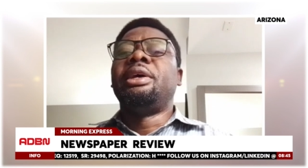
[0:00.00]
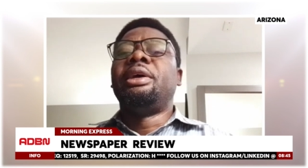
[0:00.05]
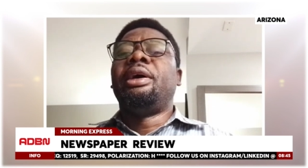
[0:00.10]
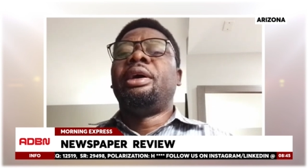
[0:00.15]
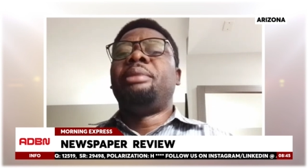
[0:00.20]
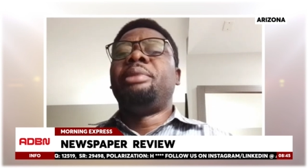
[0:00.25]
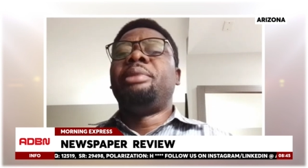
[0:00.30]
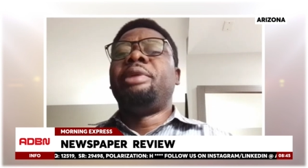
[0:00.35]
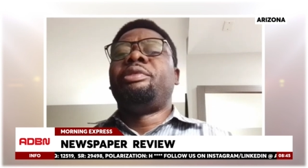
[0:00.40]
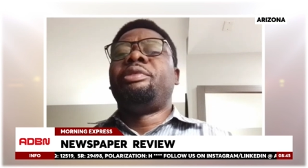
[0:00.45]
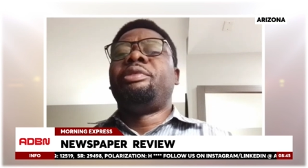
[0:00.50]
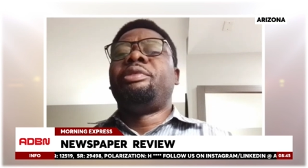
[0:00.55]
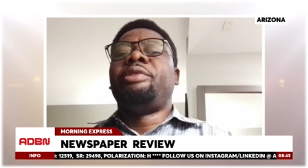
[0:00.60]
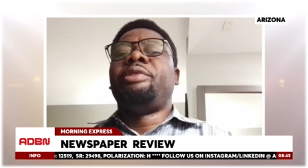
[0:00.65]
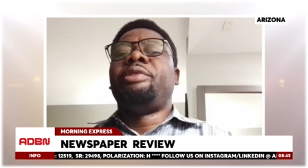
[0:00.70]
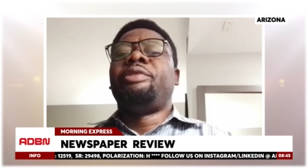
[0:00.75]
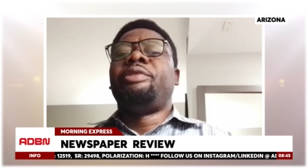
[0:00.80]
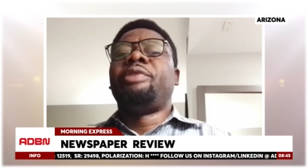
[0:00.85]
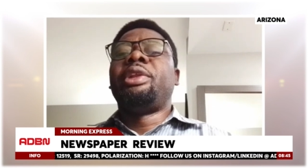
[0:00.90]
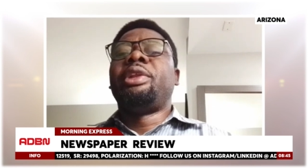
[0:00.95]
um, even
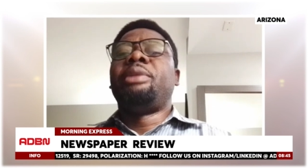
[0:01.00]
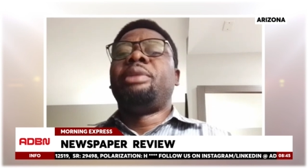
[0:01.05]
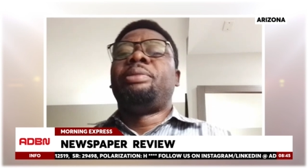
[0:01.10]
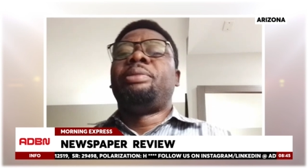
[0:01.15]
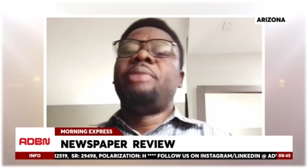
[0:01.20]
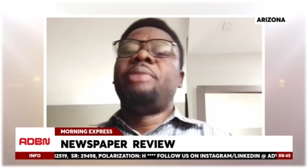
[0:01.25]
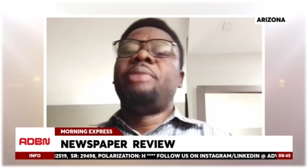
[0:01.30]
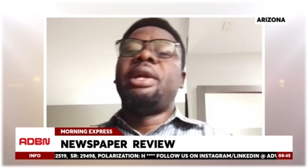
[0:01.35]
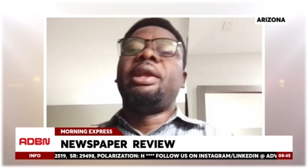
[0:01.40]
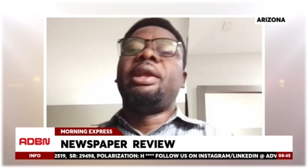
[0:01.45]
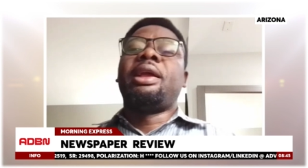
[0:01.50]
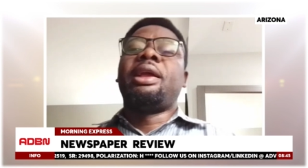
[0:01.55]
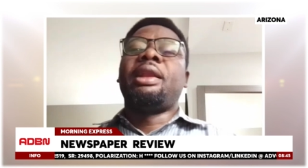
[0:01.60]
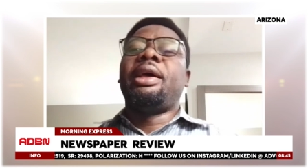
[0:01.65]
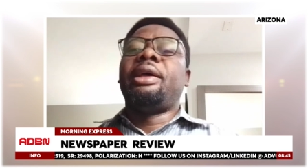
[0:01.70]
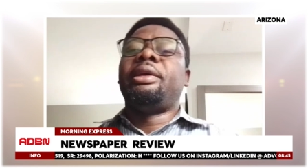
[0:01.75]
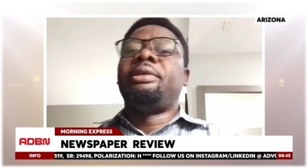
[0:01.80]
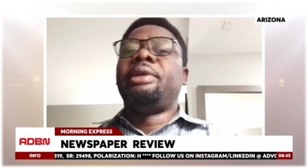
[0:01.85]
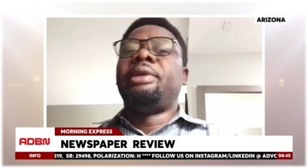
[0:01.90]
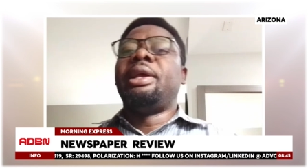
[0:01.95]
even the Bible made it
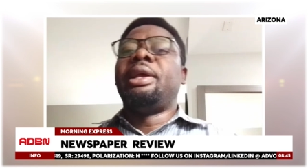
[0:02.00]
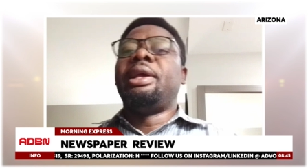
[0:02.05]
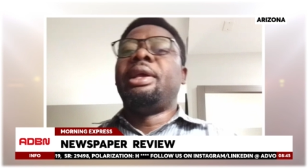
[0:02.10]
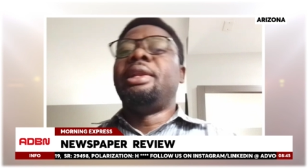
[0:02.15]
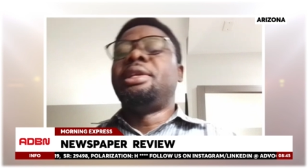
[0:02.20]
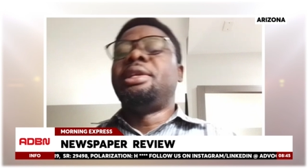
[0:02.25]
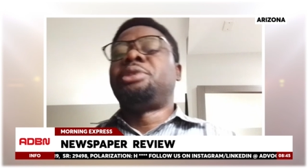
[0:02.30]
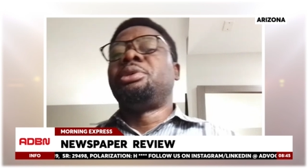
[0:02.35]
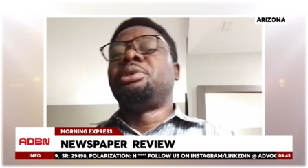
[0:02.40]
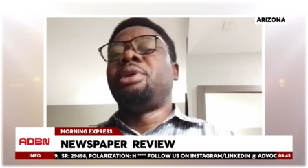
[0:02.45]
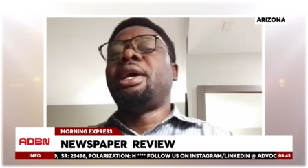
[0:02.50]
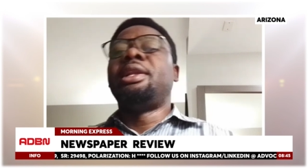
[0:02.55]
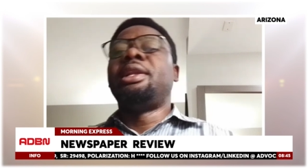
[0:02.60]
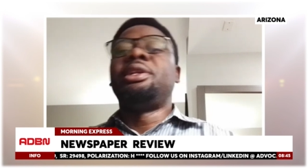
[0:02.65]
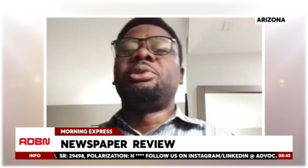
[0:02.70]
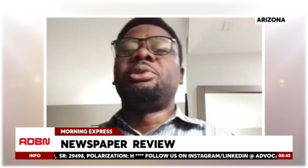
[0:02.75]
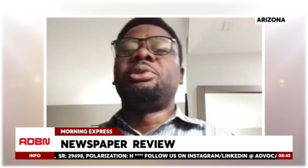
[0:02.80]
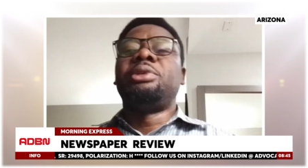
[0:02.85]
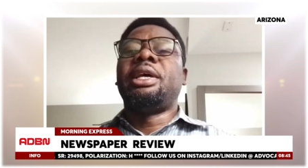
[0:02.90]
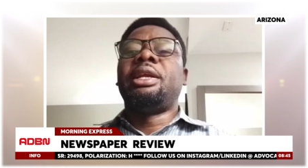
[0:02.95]
clear: a little here, a
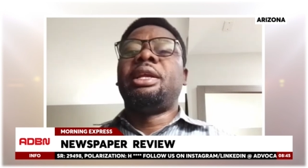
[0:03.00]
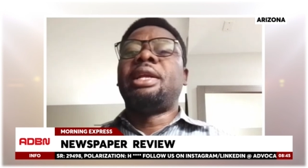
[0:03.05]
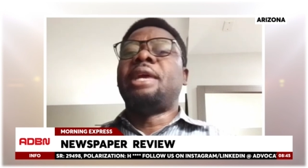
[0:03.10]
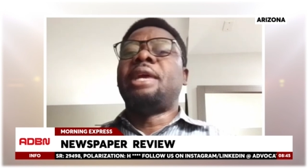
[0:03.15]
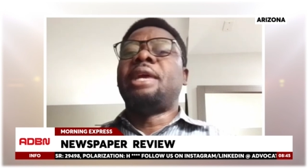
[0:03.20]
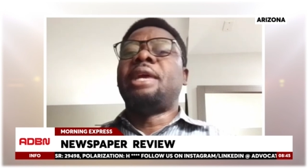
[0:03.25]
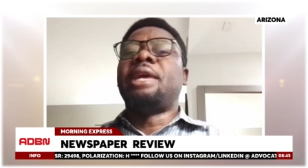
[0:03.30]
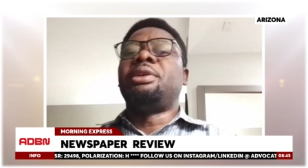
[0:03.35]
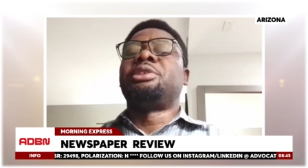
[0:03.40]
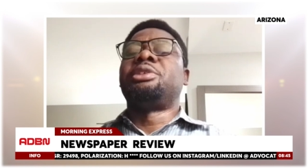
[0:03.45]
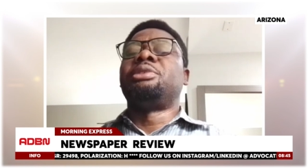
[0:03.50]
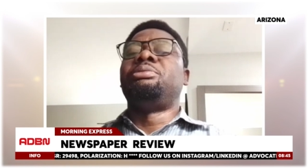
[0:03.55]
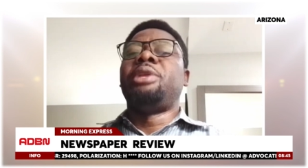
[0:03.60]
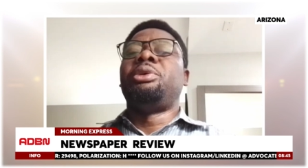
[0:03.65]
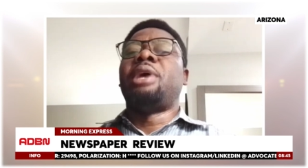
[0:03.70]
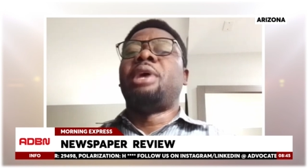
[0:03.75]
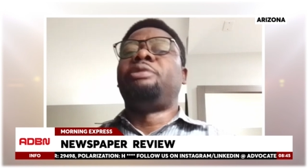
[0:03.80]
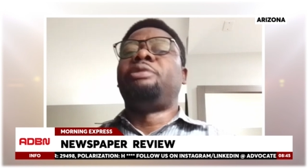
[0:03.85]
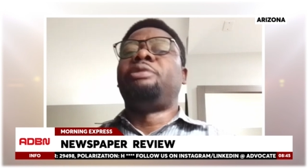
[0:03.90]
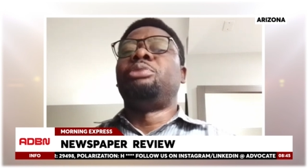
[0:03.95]
little there. That doesn't mean
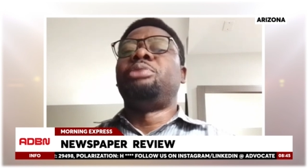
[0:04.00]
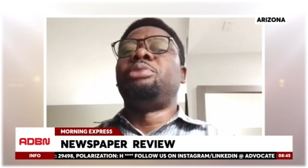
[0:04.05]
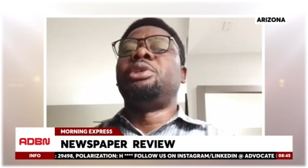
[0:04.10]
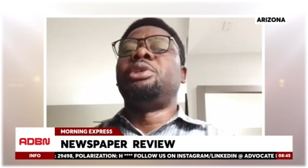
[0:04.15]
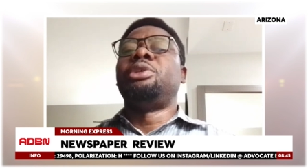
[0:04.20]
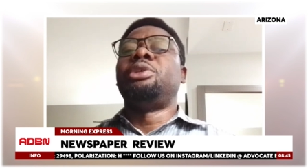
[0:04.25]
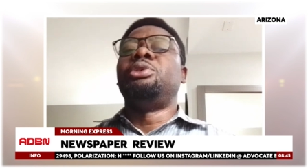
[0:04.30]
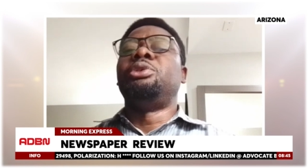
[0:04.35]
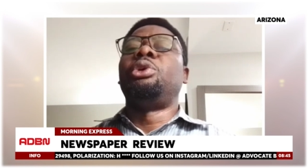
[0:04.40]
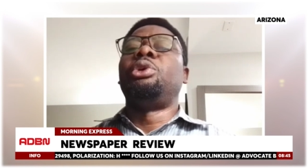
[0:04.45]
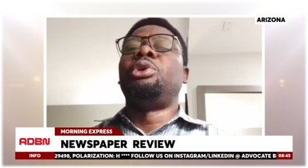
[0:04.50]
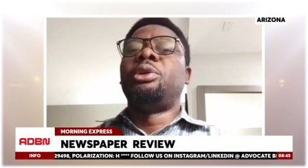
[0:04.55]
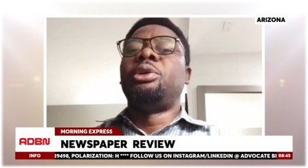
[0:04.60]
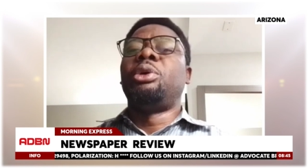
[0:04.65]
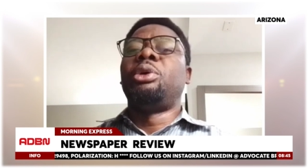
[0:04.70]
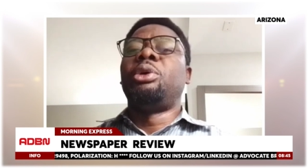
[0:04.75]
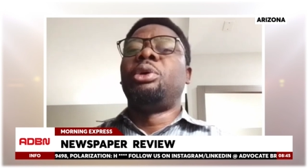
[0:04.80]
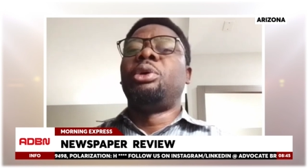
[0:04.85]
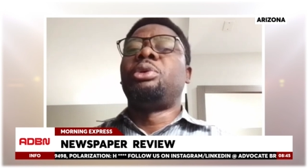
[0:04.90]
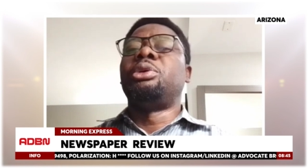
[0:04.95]
you have to be Udo,
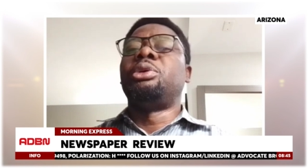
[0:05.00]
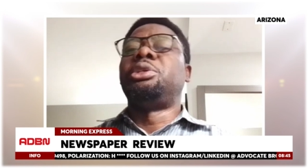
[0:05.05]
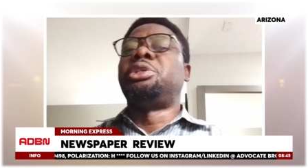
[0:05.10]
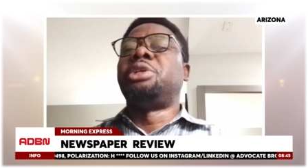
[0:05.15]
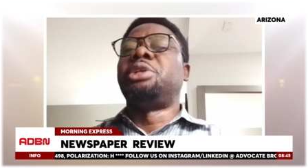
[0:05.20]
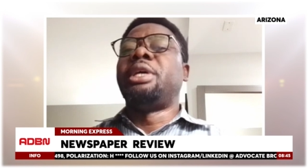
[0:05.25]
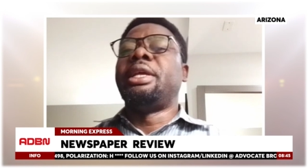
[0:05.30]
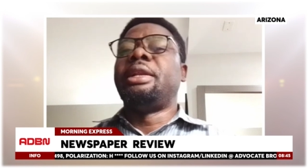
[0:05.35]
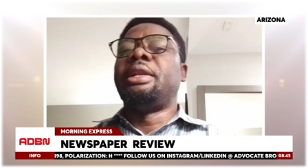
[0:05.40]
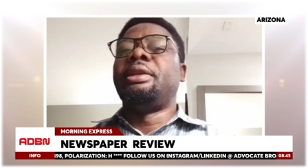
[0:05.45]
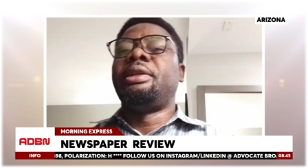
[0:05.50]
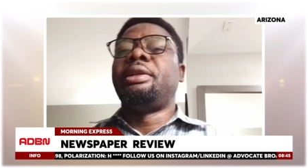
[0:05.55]
Idoko trained.